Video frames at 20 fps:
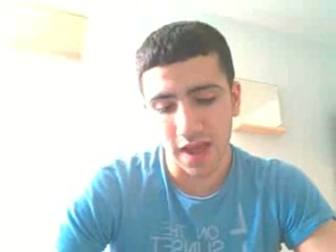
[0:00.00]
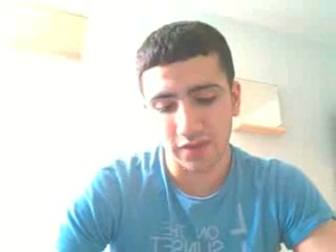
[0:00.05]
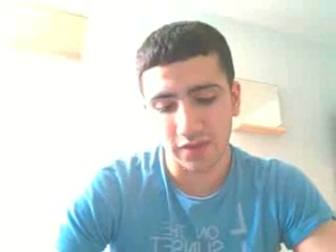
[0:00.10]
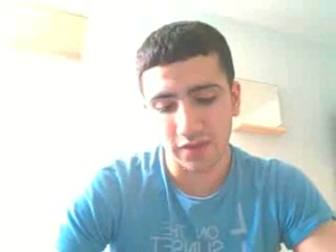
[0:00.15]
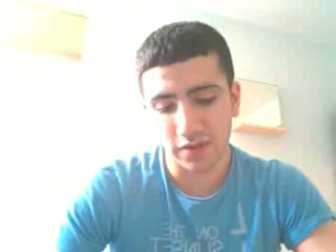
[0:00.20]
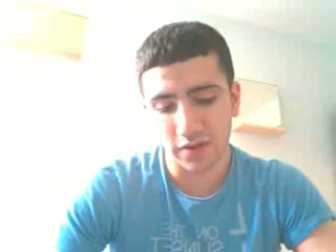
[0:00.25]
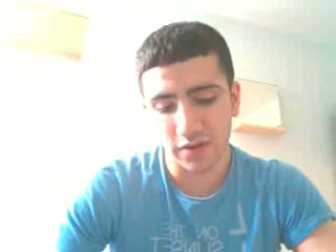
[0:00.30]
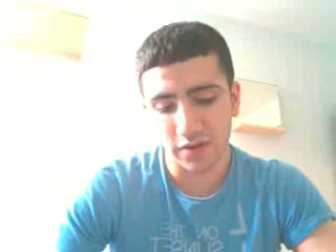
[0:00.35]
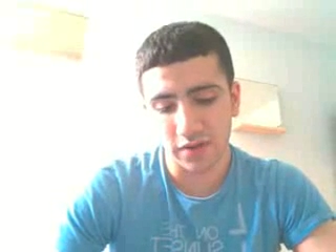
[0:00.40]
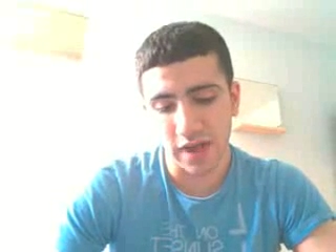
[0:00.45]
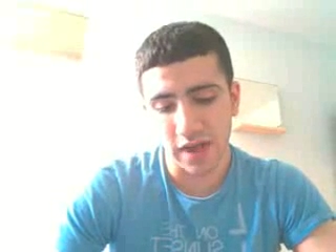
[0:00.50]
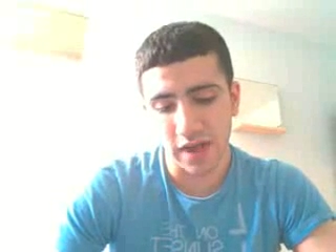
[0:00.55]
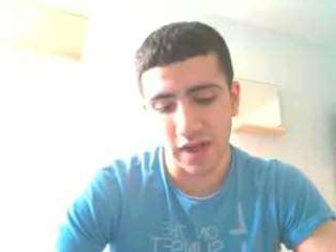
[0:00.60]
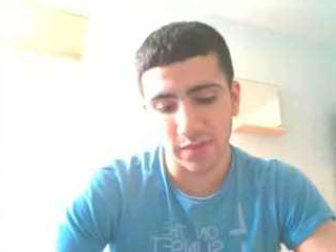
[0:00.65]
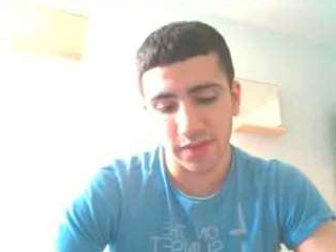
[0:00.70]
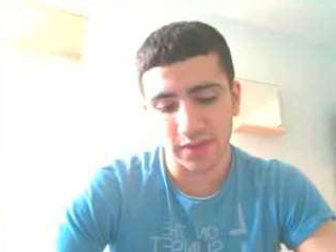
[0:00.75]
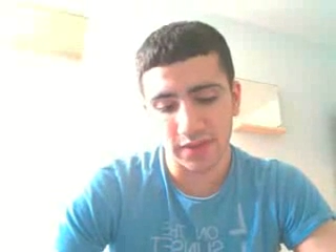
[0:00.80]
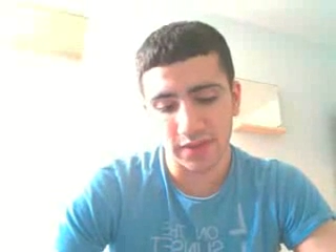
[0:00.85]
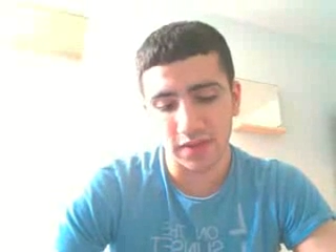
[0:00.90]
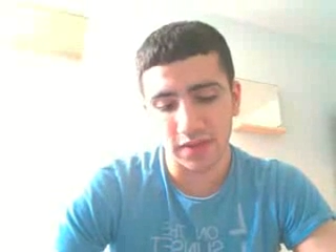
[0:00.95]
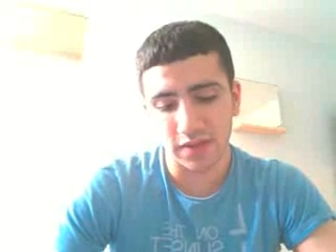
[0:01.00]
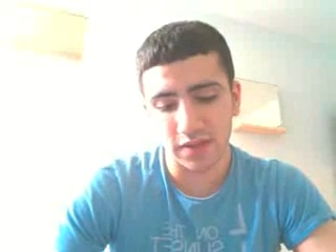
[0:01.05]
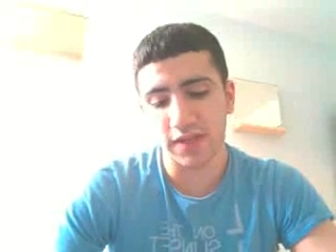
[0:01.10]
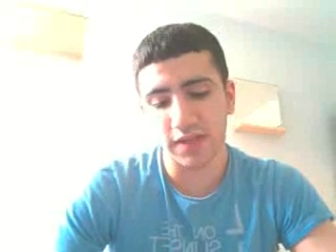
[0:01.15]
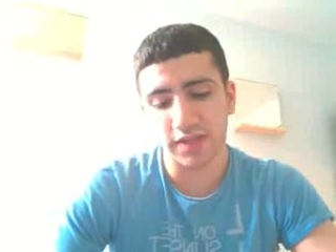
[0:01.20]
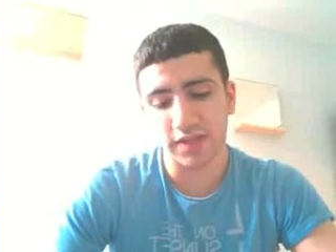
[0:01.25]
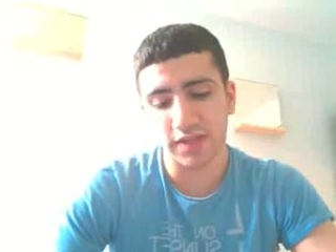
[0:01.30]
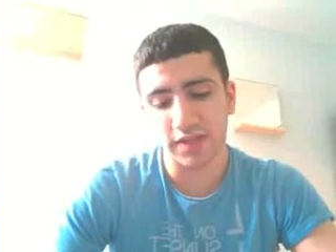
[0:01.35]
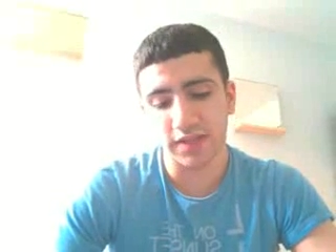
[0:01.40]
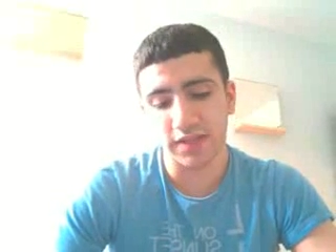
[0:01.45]
learning how to make salah in
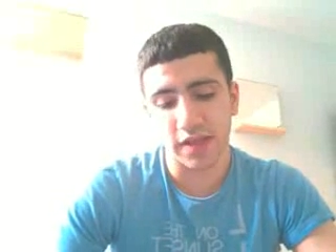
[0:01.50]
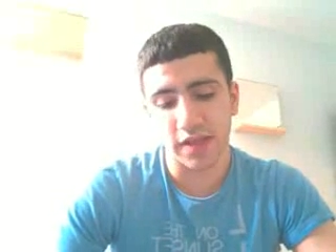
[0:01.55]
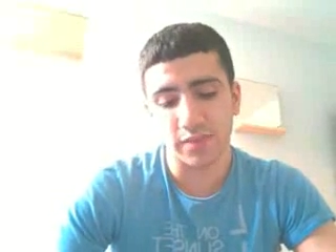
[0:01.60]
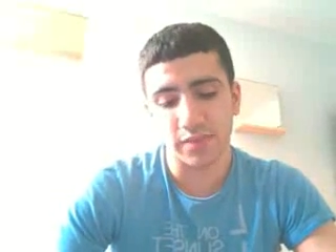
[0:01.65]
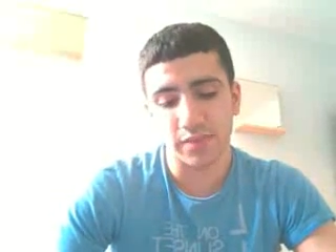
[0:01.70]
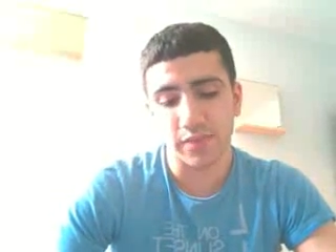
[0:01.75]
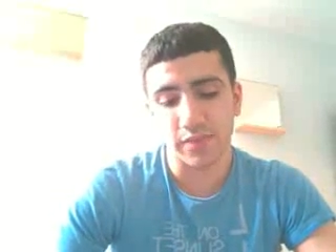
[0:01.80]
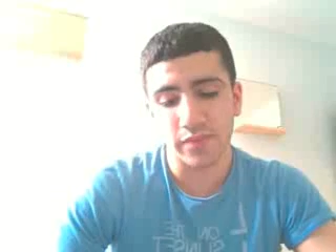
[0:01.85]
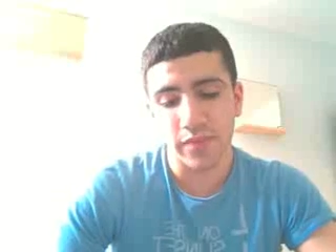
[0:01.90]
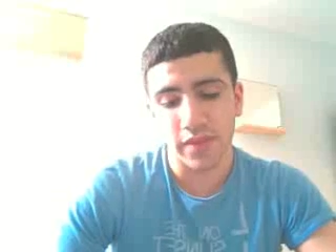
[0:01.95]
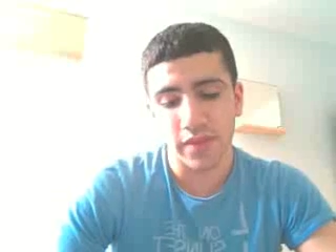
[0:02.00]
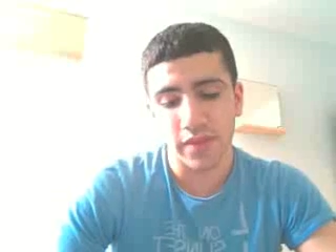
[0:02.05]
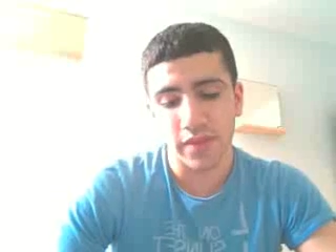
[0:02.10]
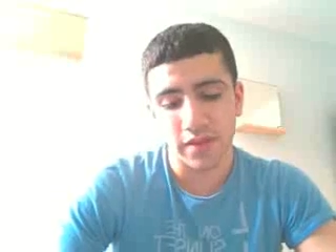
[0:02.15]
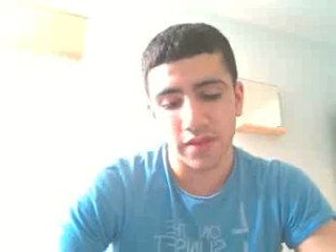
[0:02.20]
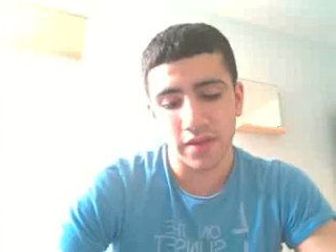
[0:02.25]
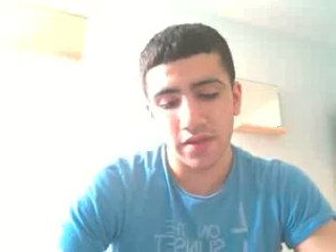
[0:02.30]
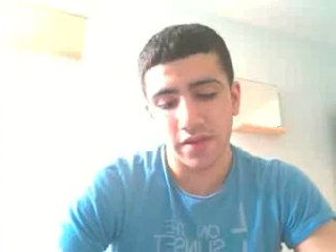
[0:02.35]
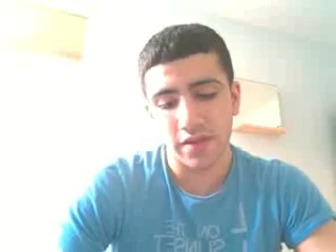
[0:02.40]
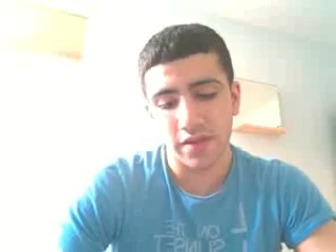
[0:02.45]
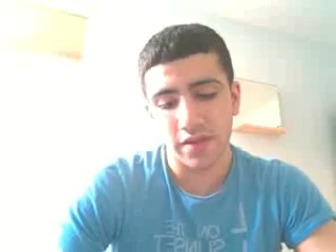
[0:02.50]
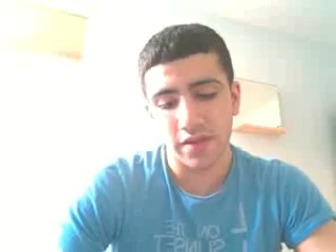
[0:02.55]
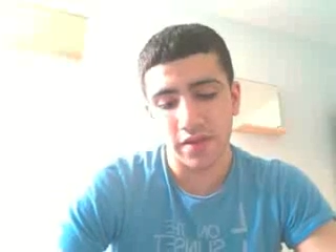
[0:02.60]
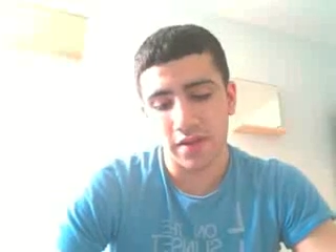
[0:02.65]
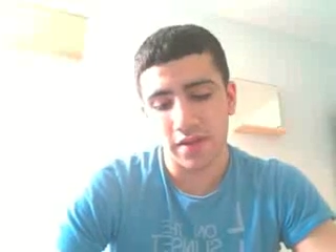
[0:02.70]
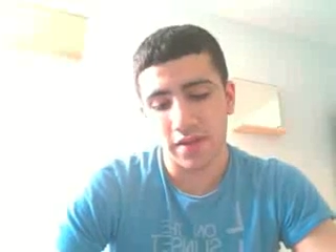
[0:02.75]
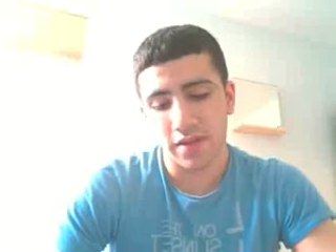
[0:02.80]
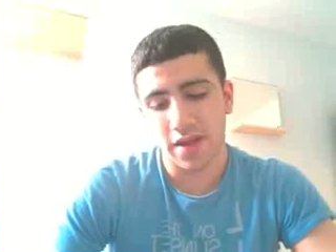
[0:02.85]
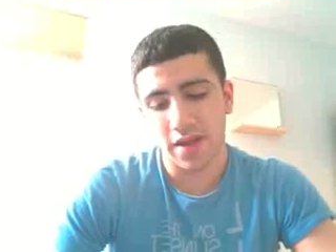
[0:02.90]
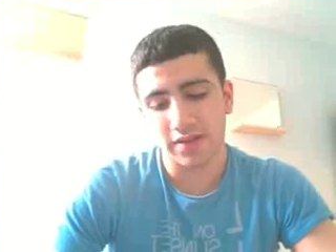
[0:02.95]
Islam,
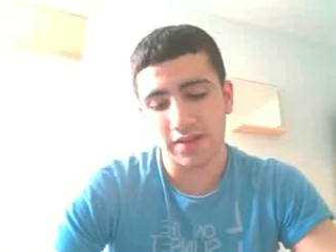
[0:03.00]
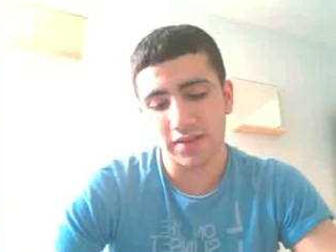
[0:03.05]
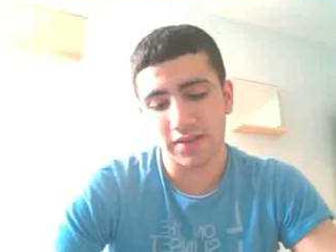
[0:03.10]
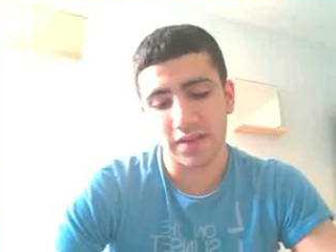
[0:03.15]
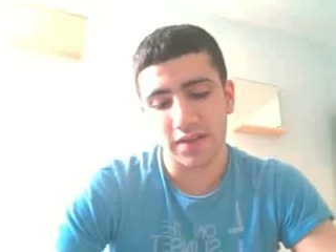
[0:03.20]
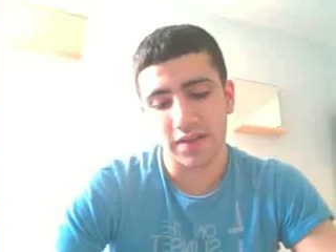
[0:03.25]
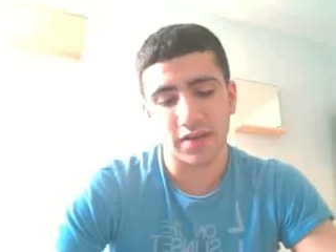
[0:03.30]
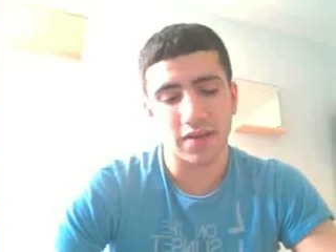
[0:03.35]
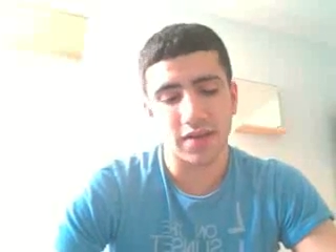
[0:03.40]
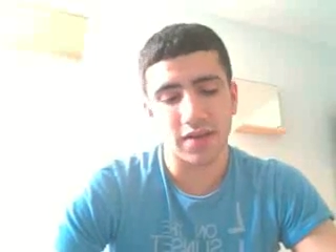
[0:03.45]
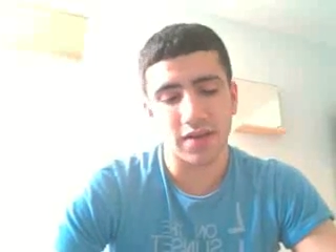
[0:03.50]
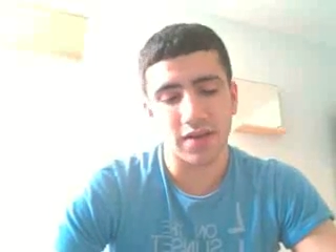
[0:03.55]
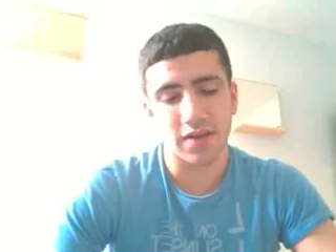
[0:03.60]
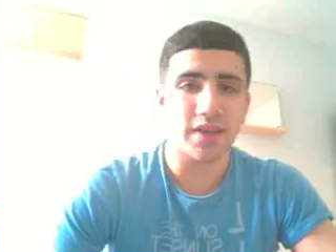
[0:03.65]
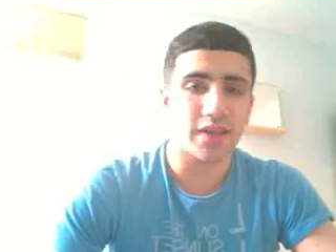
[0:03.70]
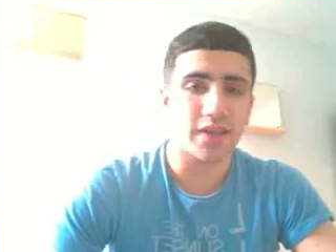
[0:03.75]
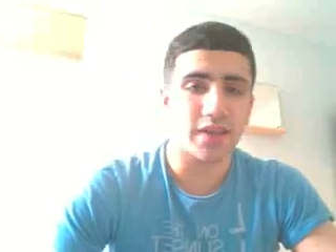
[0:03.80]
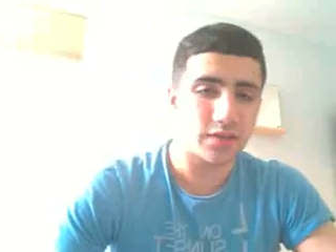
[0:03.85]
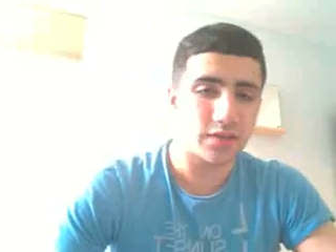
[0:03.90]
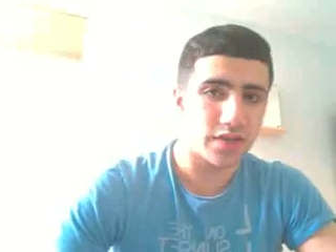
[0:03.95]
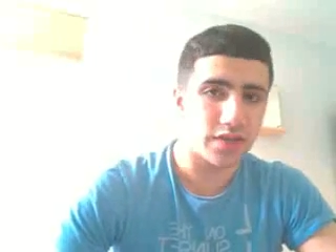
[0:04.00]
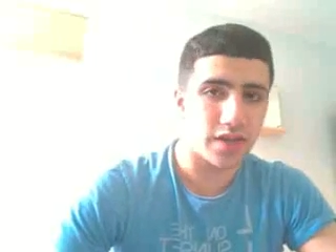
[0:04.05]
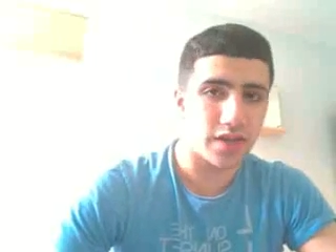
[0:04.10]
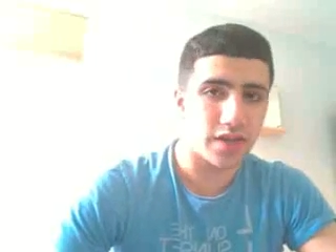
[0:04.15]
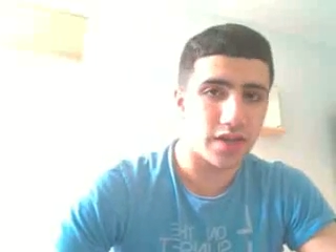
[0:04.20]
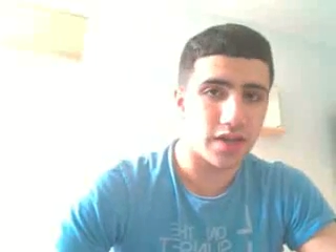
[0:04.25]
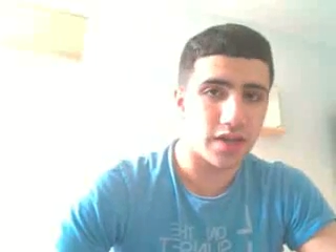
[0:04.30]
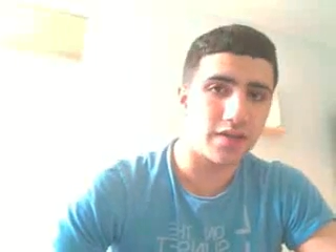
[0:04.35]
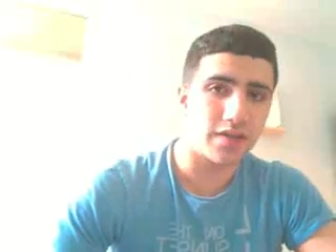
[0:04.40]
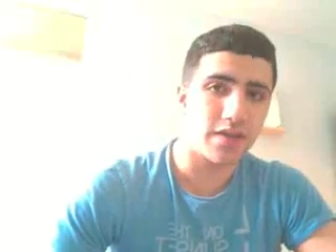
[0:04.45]
I said, I'm taking
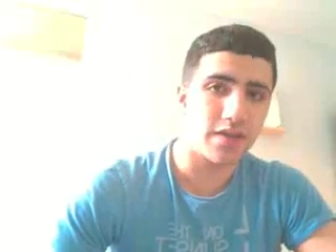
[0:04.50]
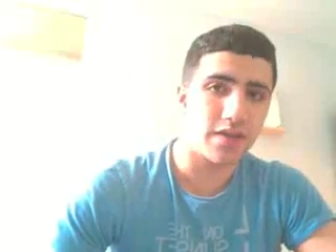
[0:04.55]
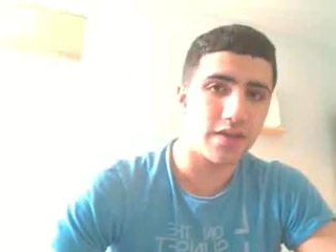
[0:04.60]
shahada.